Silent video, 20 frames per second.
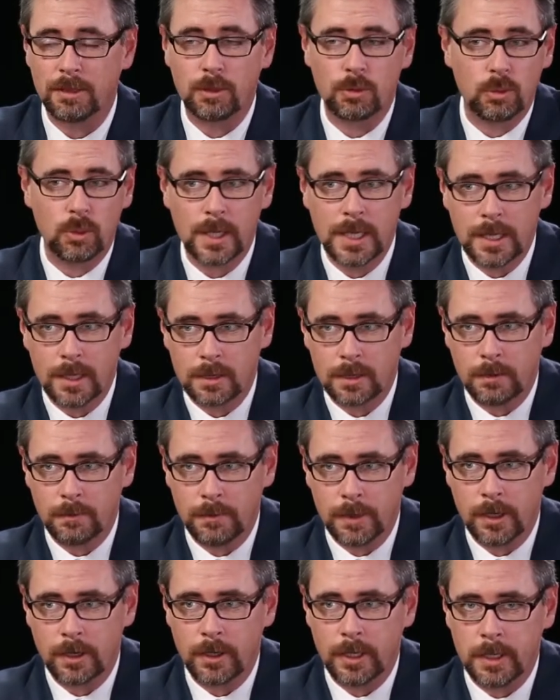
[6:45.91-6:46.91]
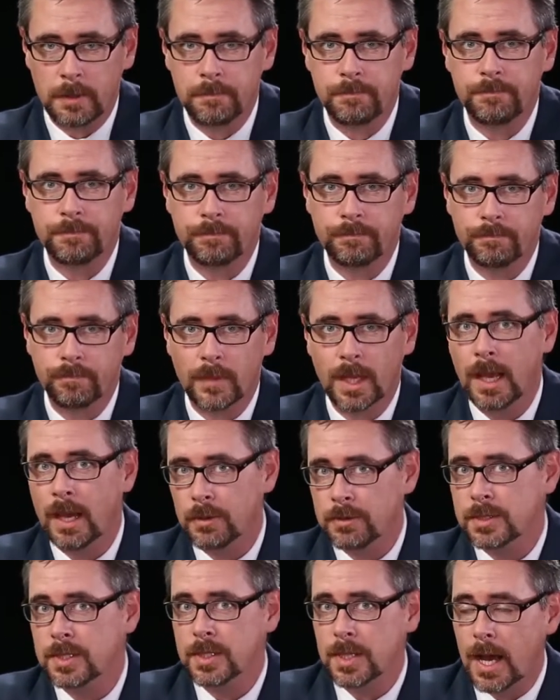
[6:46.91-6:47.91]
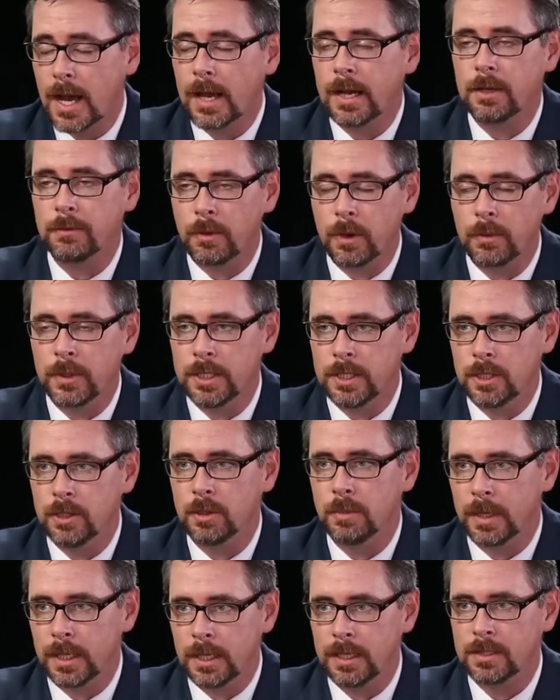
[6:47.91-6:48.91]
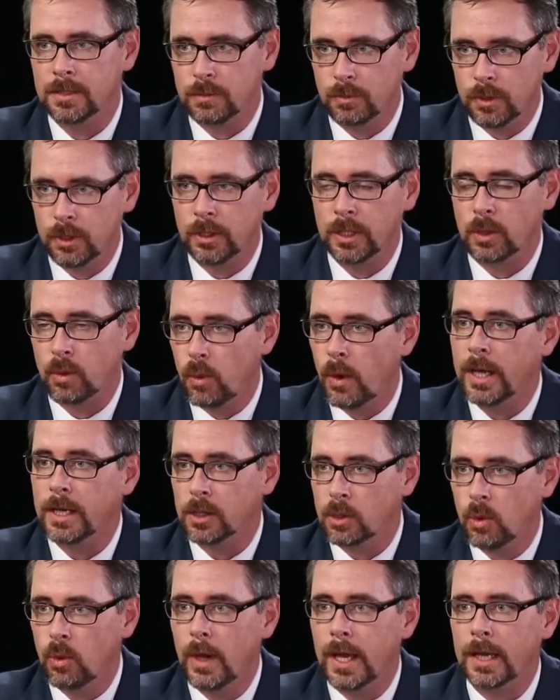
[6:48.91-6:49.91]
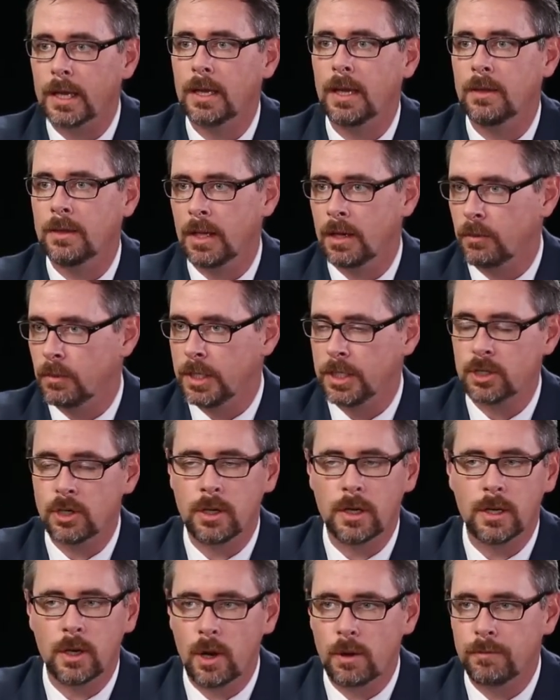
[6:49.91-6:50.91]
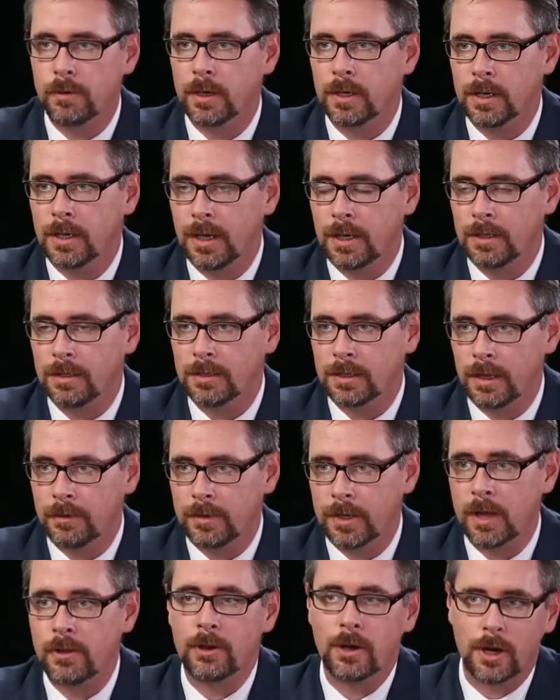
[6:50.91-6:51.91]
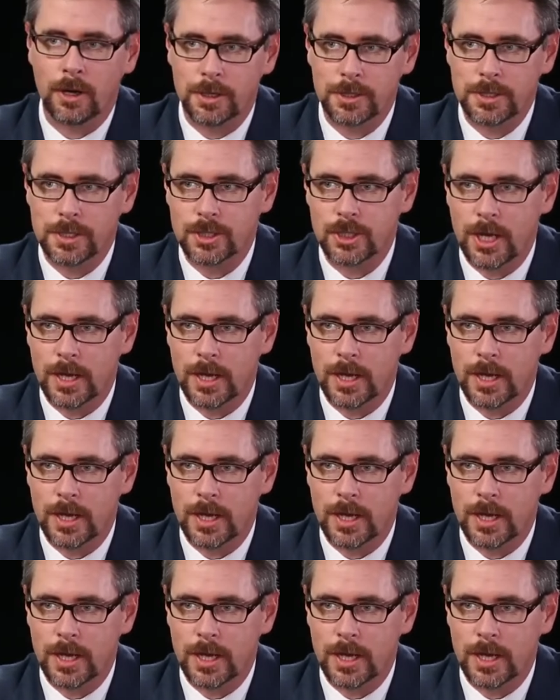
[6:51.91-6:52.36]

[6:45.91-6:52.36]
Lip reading: three at the very outside of what we do, but it's really quite quick, and then we turn it over and give another artist a